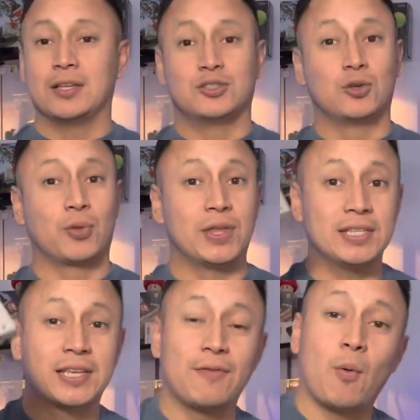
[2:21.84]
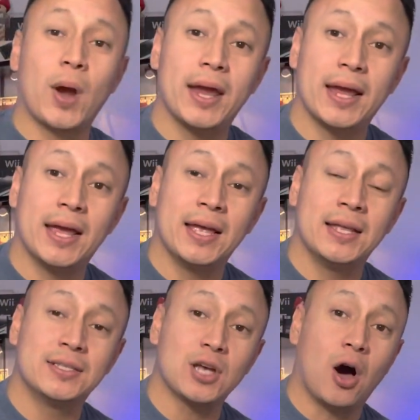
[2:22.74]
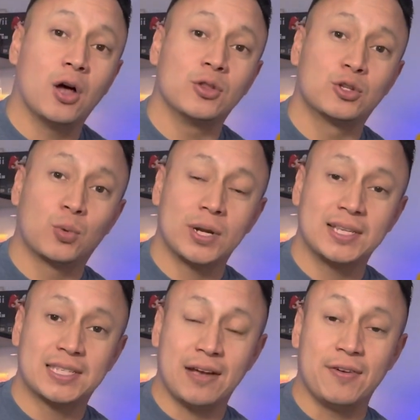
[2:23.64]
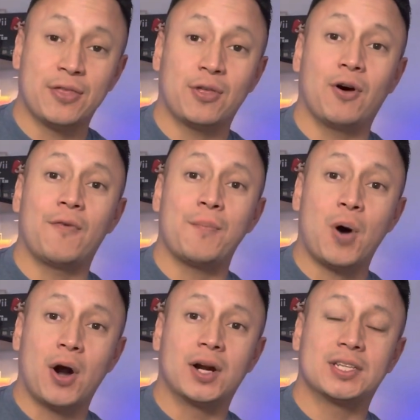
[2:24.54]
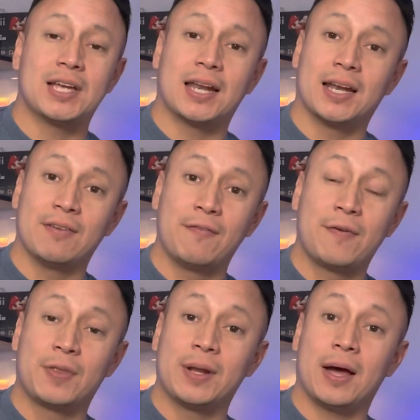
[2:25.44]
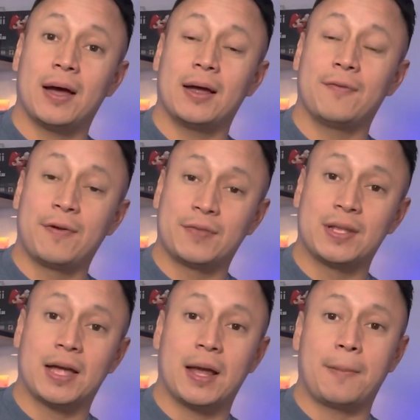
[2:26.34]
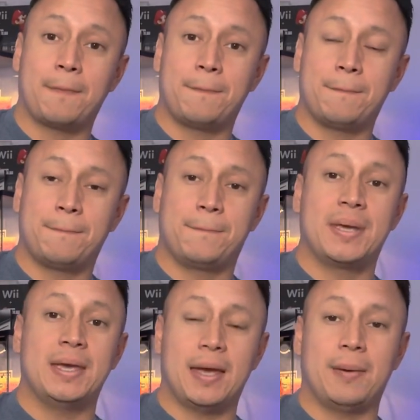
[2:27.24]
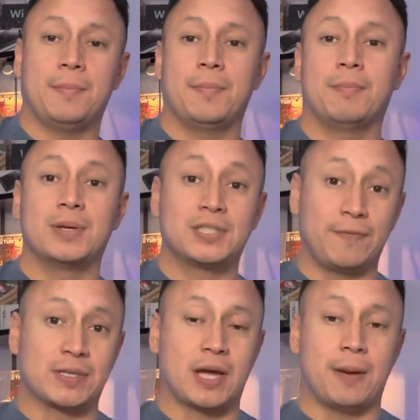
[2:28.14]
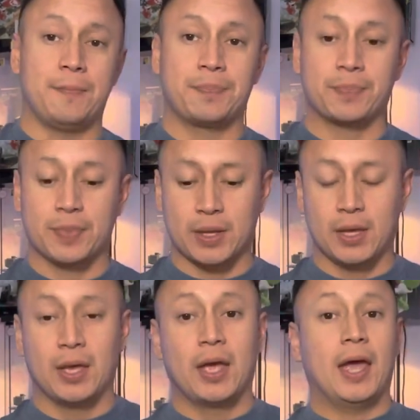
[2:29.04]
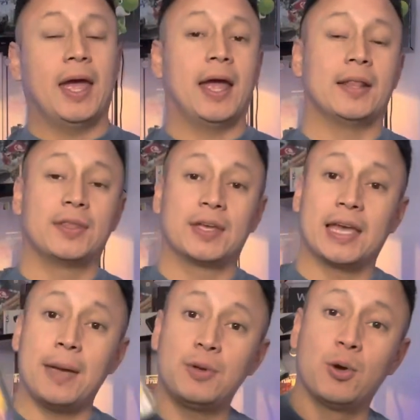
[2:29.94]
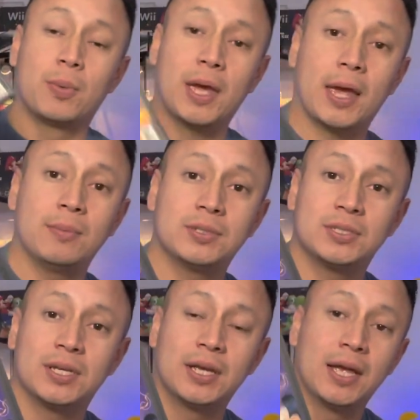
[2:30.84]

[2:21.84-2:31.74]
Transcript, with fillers: So this giveaway ends on the 27th of March at 11.59 p.m. Pacific time. And the GameCube games,